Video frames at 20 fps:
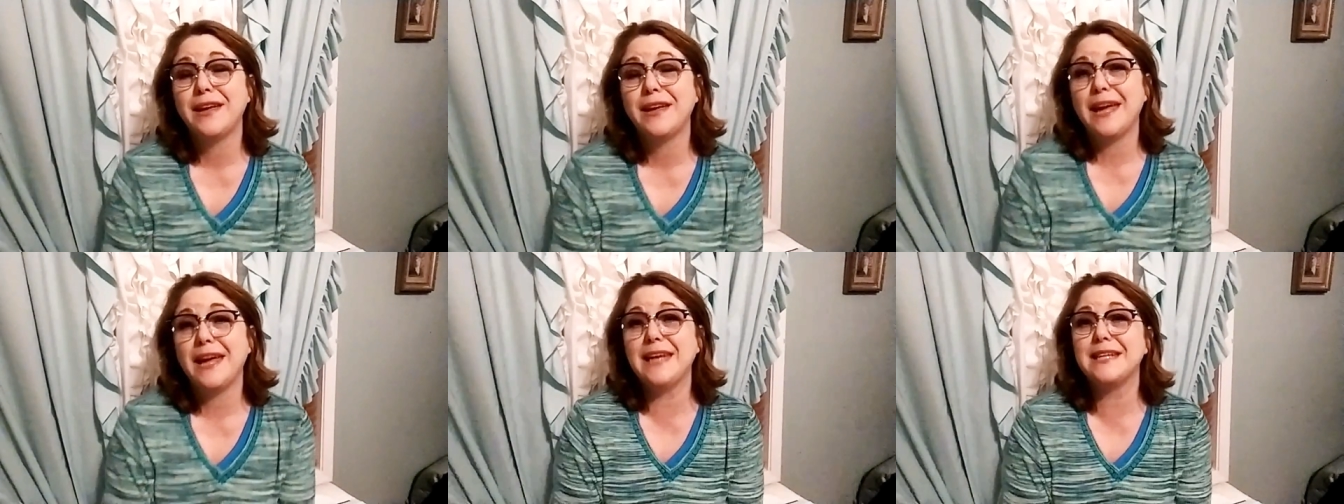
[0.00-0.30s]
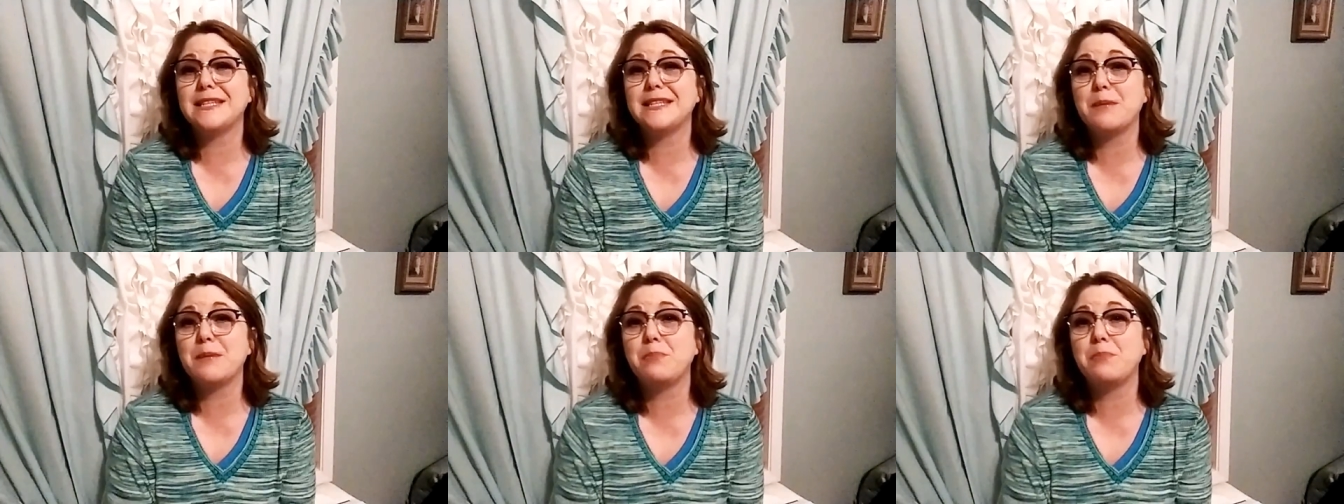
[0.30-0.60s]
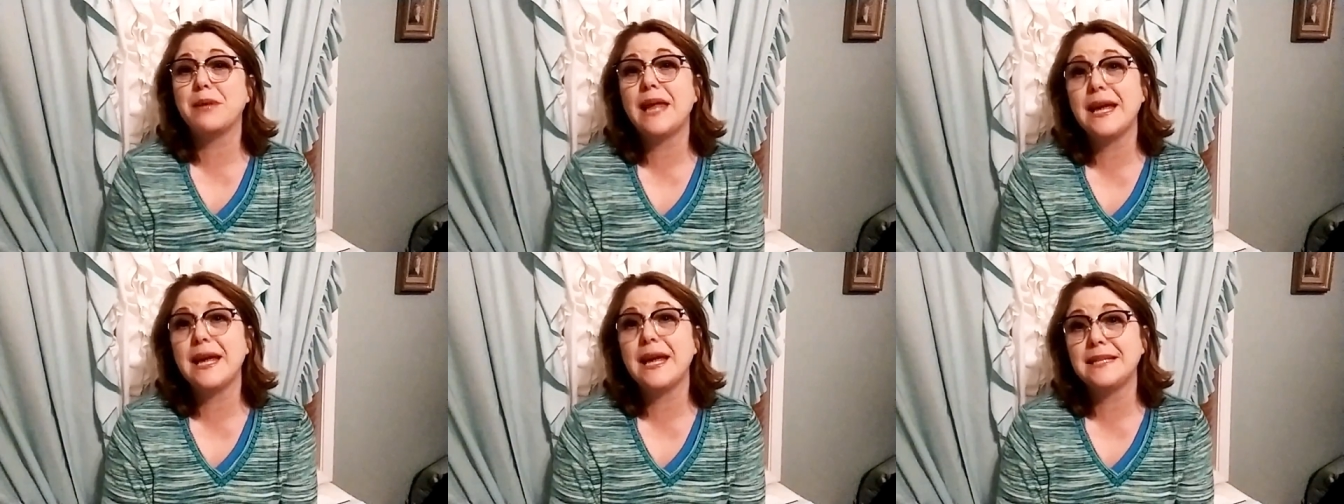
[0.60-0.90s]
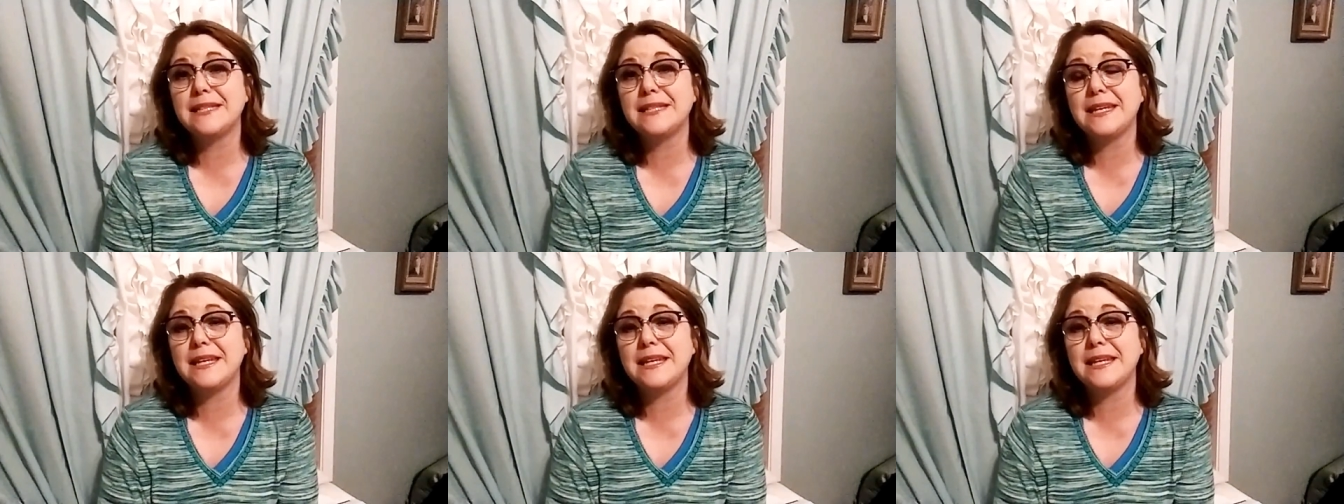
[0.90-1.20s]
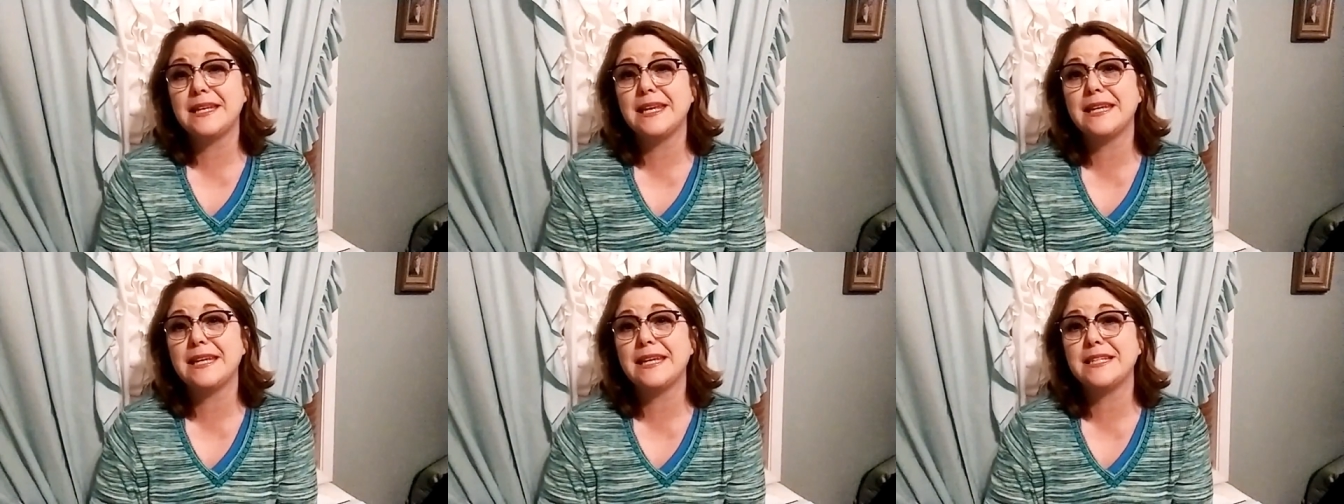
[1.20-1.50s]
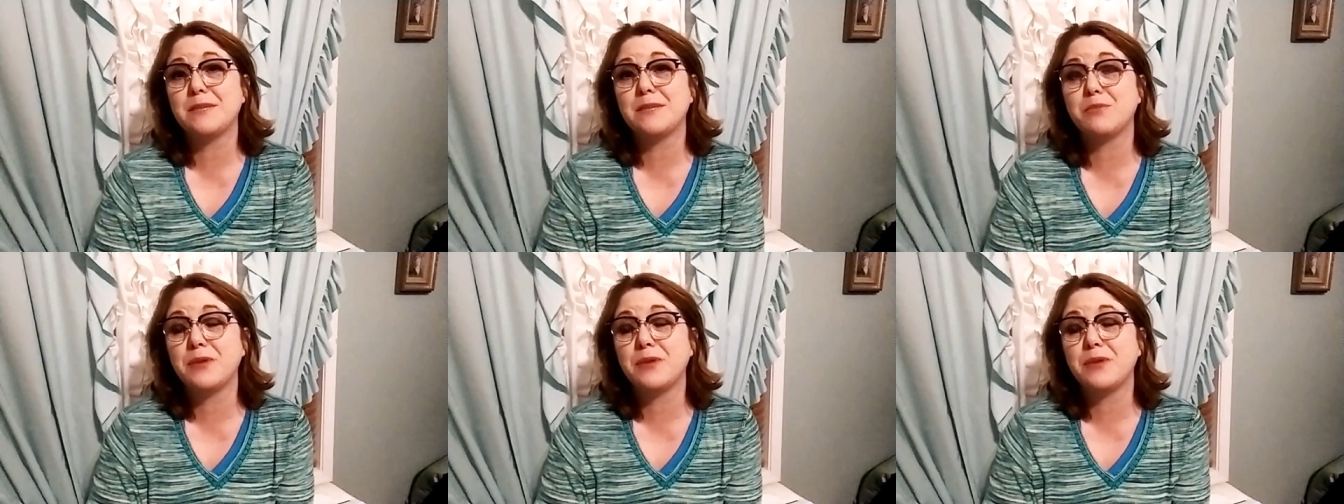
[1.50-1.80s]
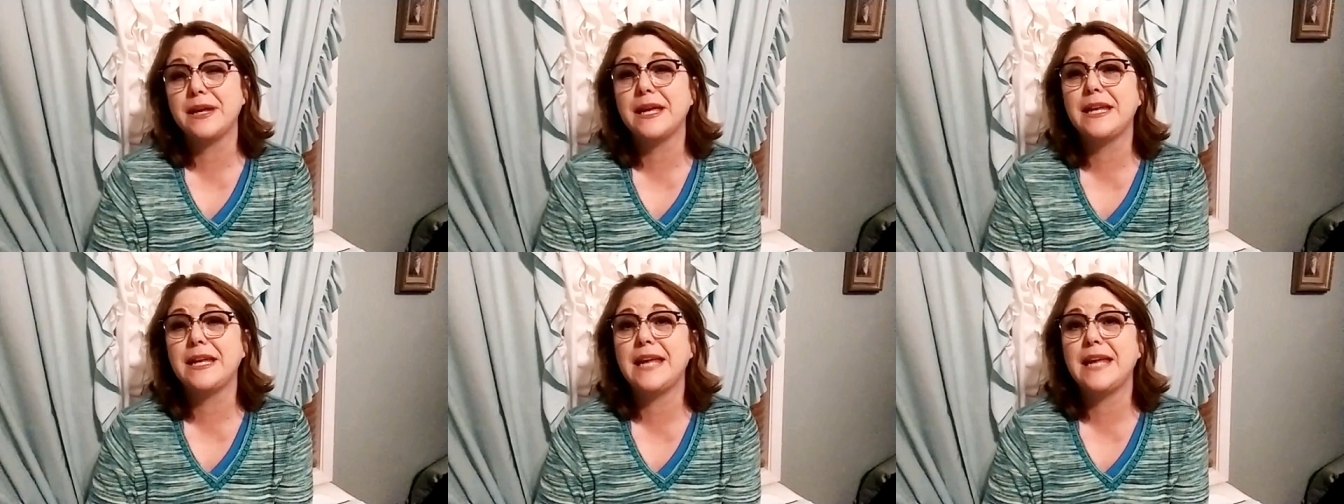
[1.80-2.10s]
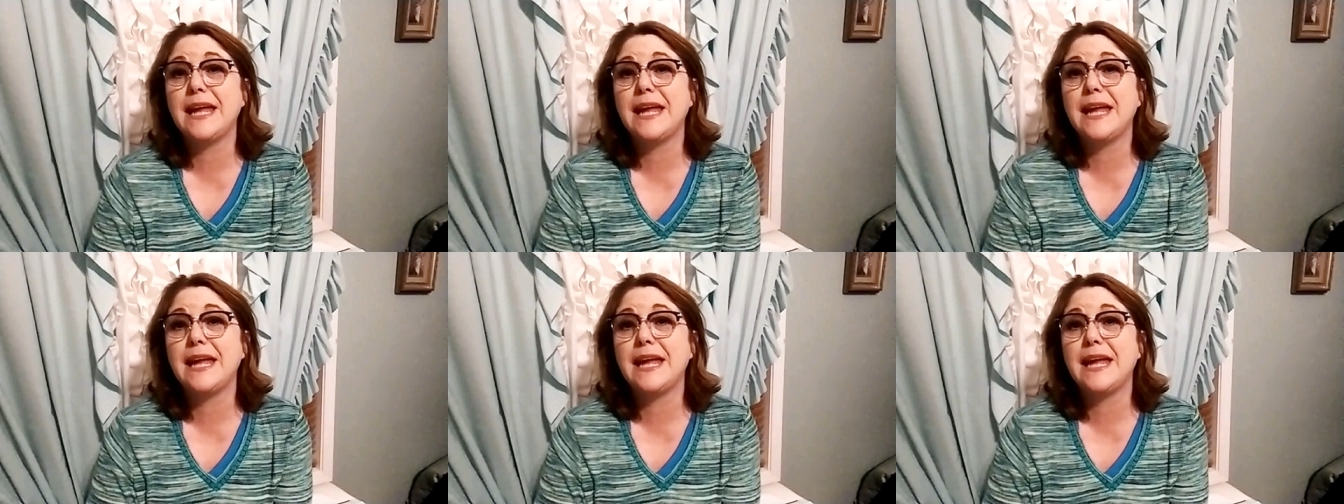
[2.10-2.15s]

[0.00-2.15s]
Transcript: It is a blessing to get to bring it,